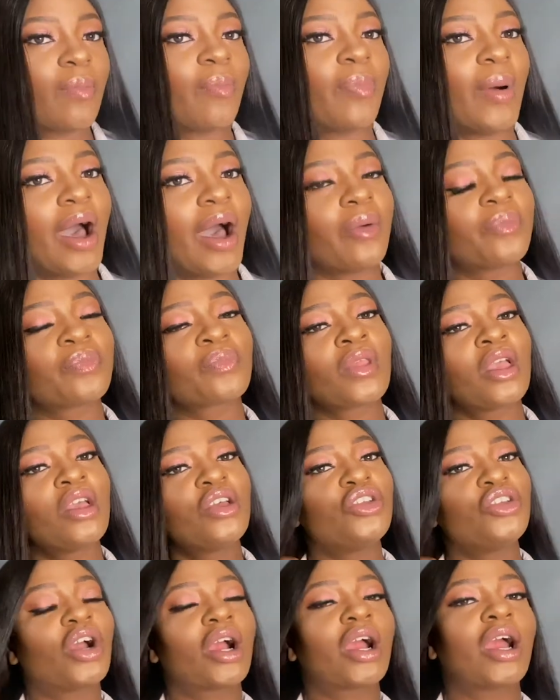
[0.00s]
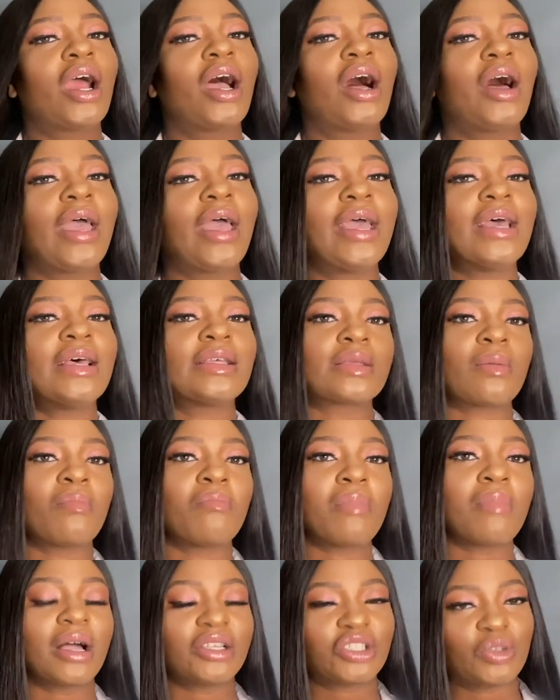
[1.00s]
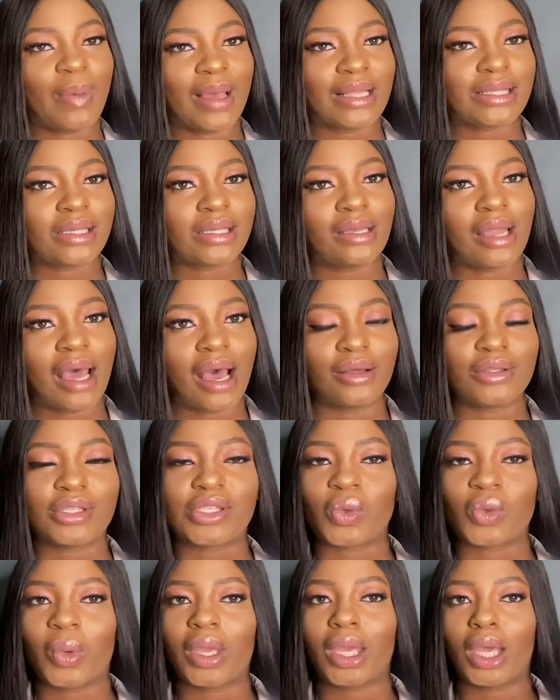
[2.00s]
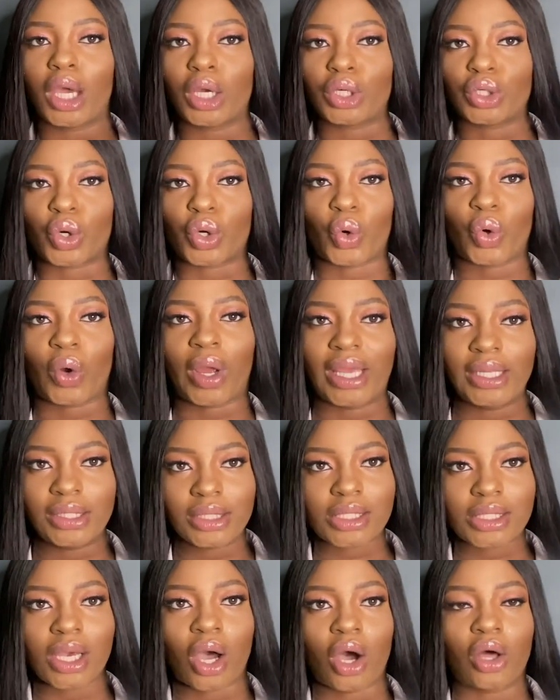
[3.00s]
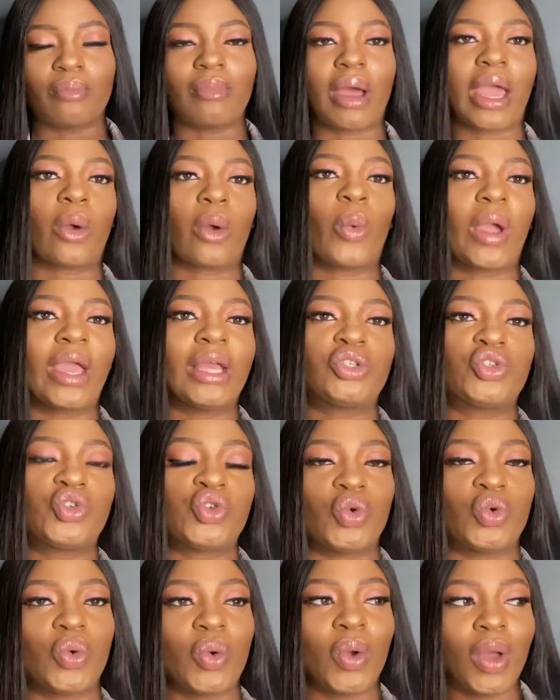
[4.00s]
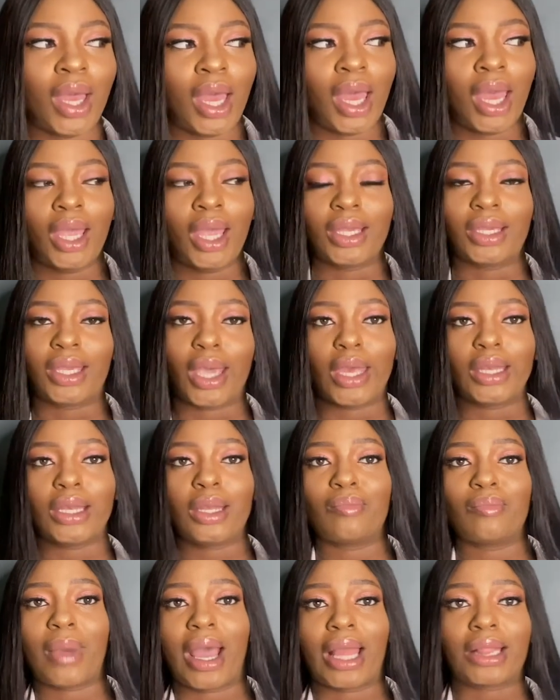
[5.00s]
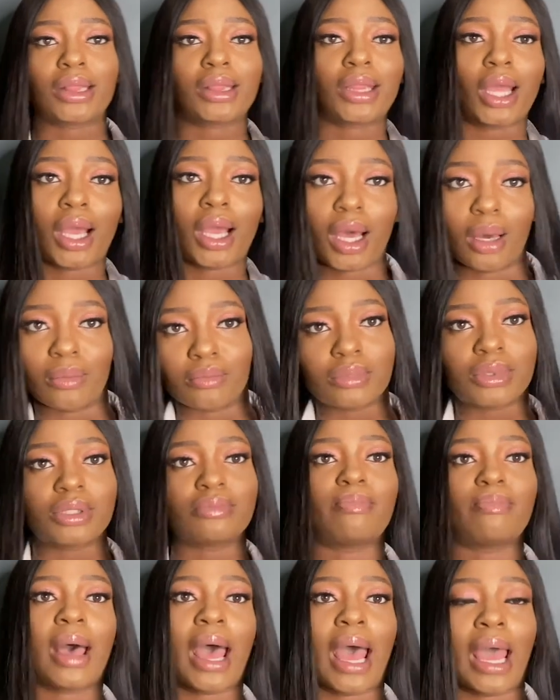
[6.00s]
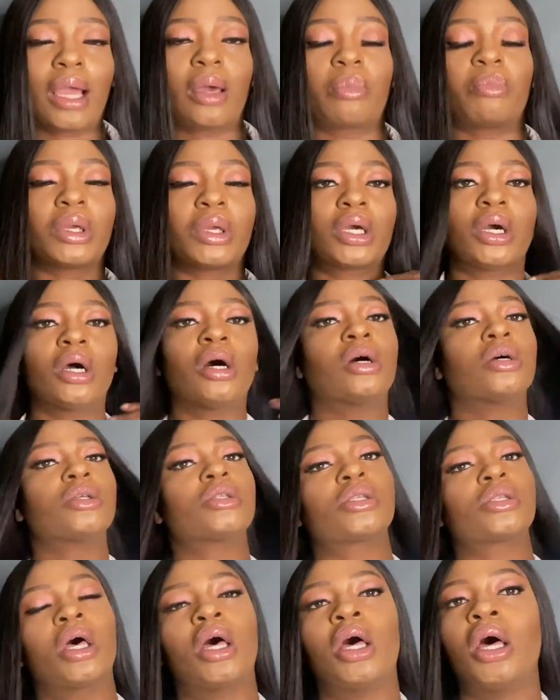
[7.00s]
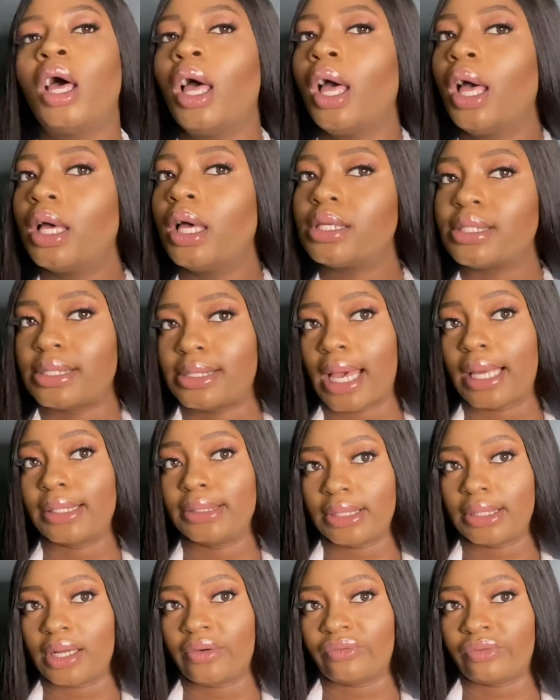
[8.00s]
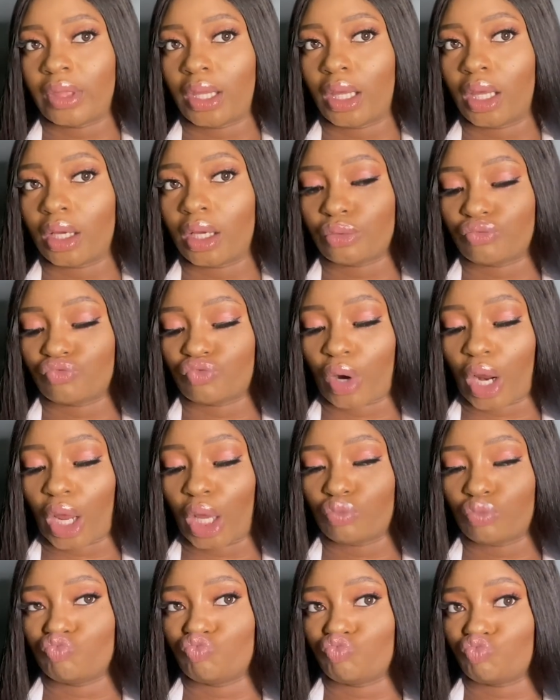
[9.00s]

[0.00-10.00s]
But your girl is much better now, doing great, on my way to gaining my thickums back, because Zaddy love thick, right?